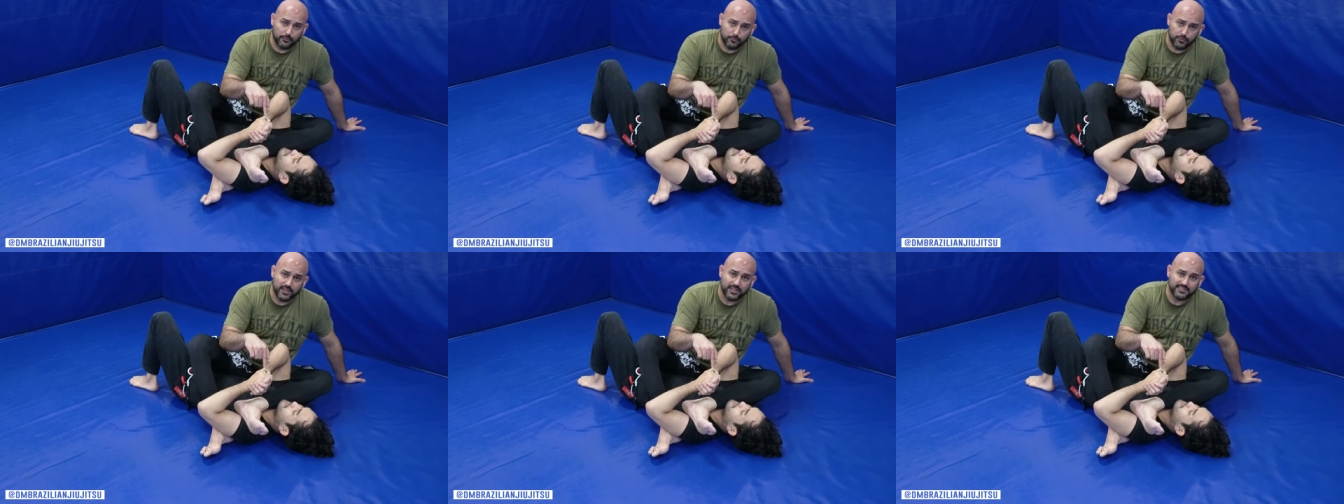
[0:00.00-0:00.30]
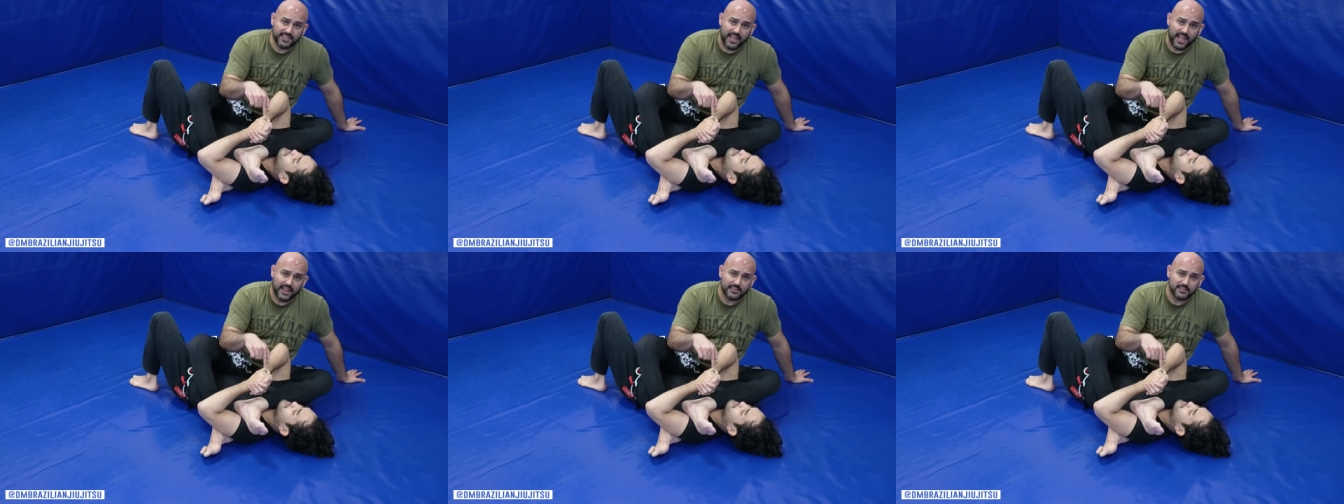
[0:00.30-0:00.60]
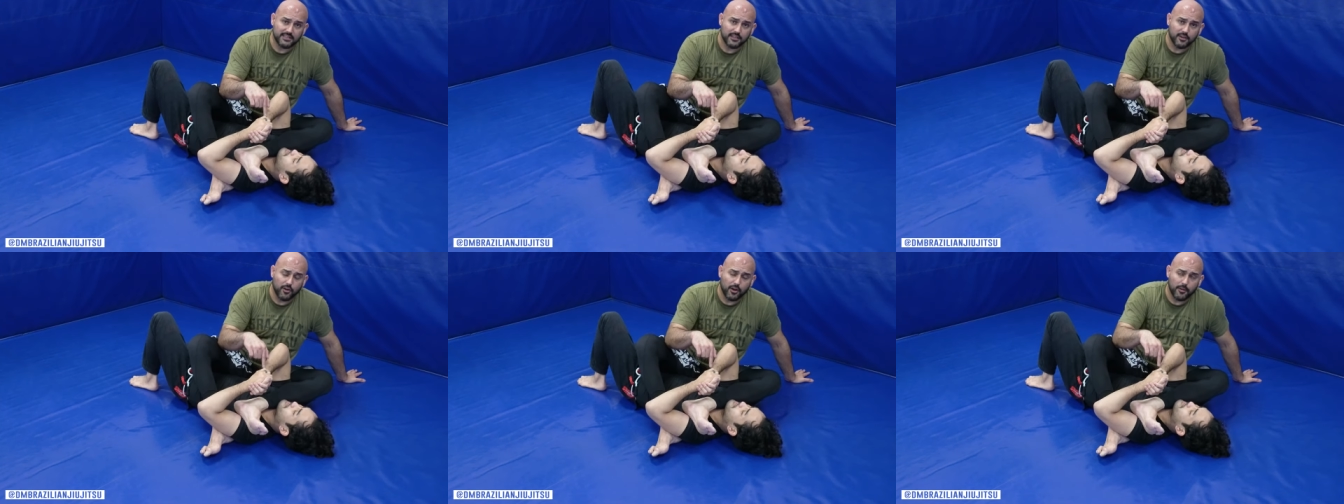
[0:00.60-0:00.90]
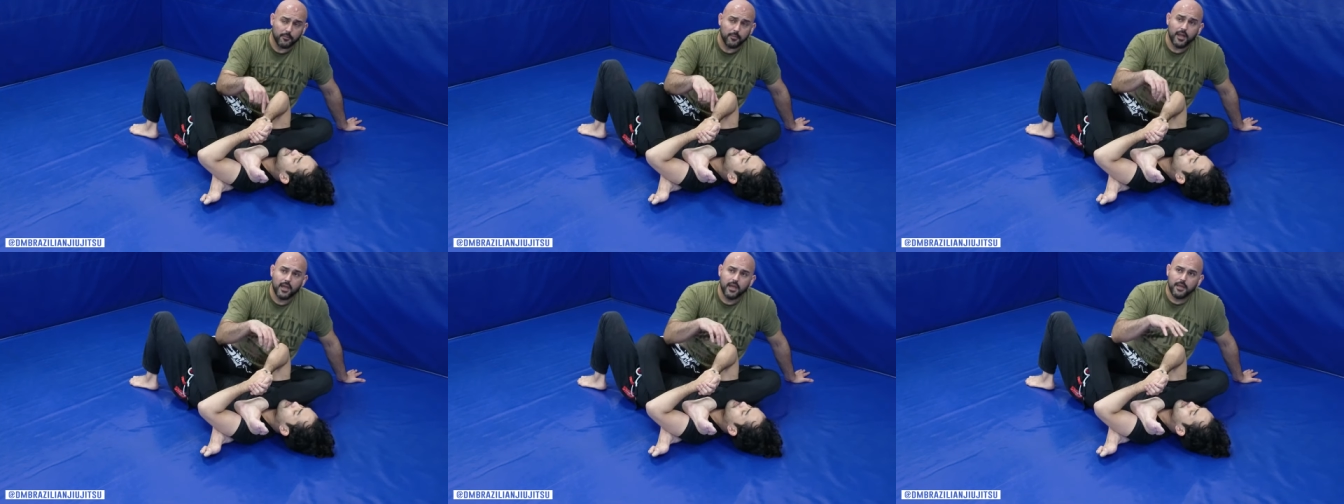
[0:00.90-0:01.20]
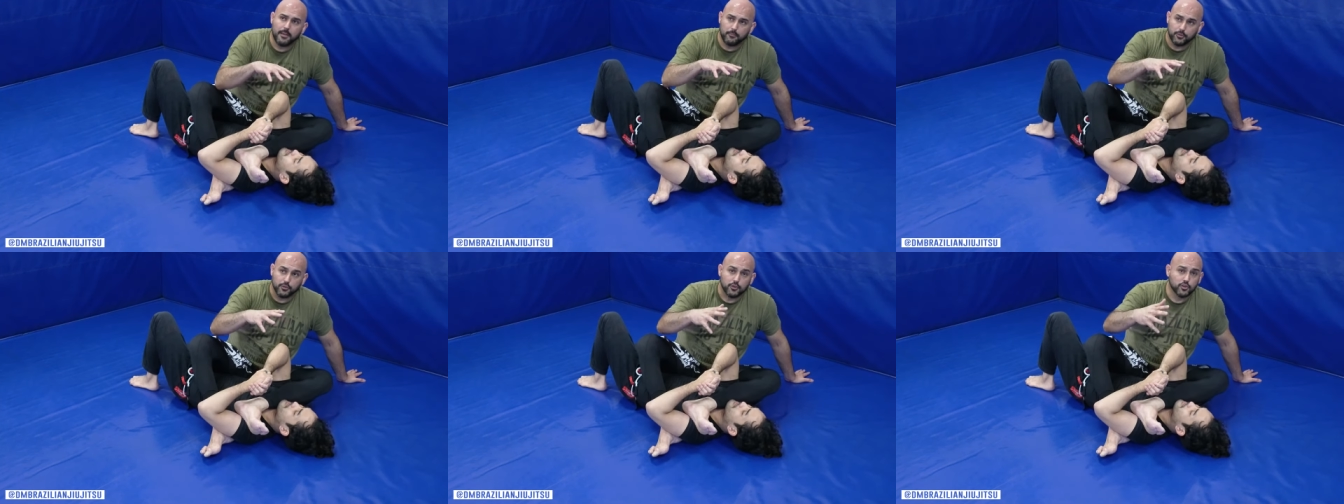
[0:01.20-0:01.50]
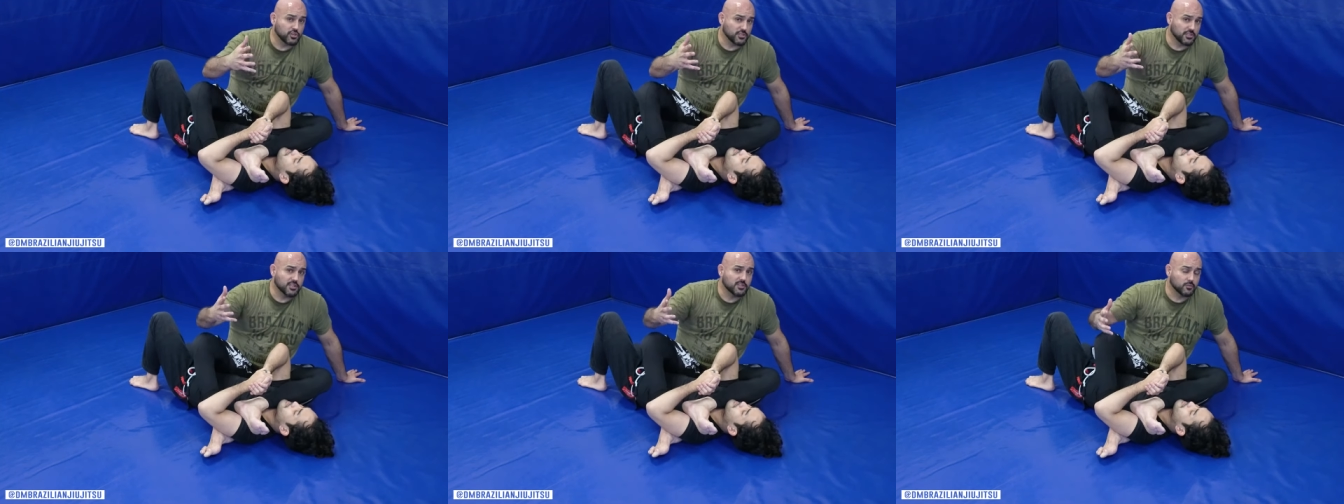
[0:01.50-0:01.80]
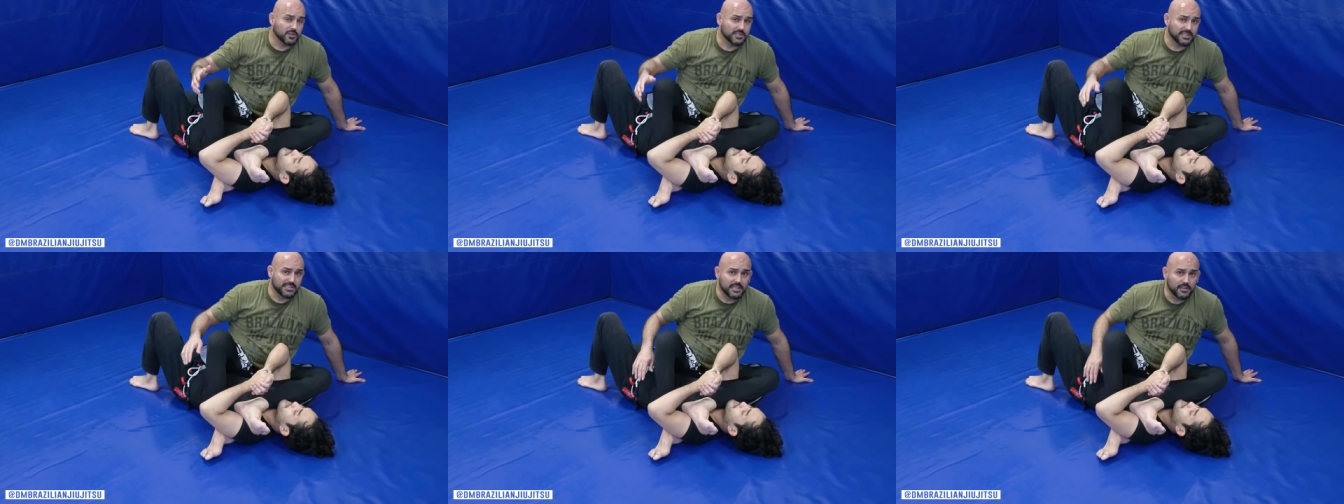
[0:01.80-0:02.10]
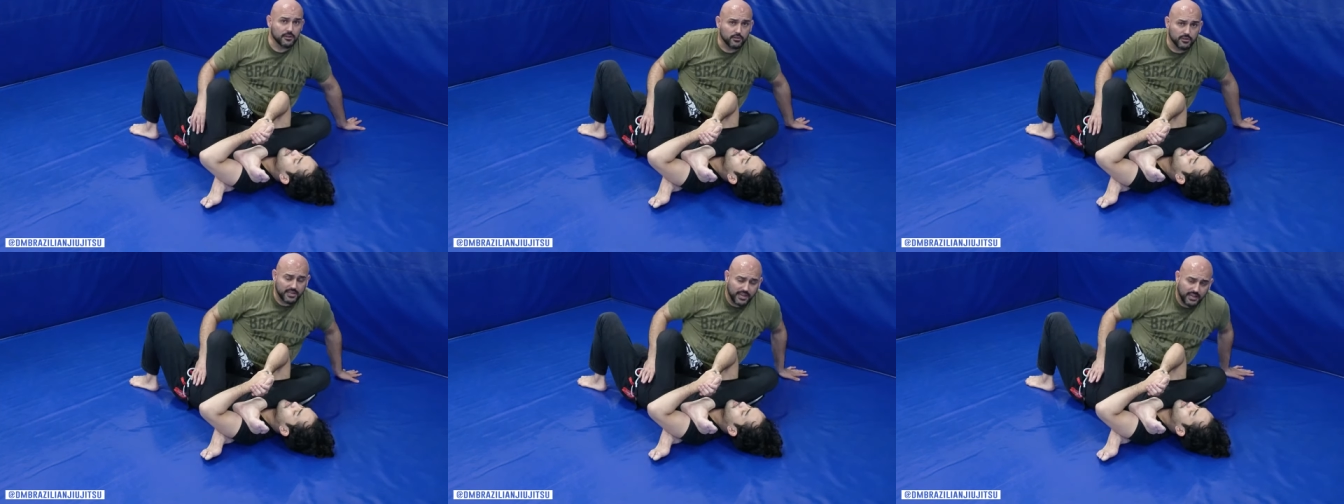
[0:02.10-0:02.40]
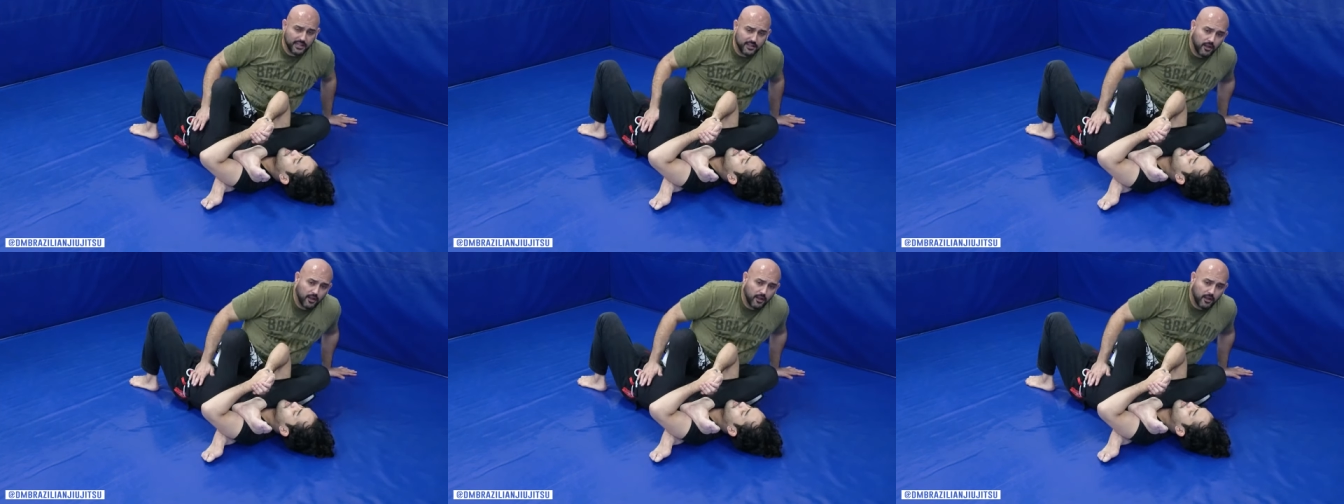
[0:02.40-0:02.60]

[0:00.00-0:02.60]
and reattacking the arm. But usually this one's legal in any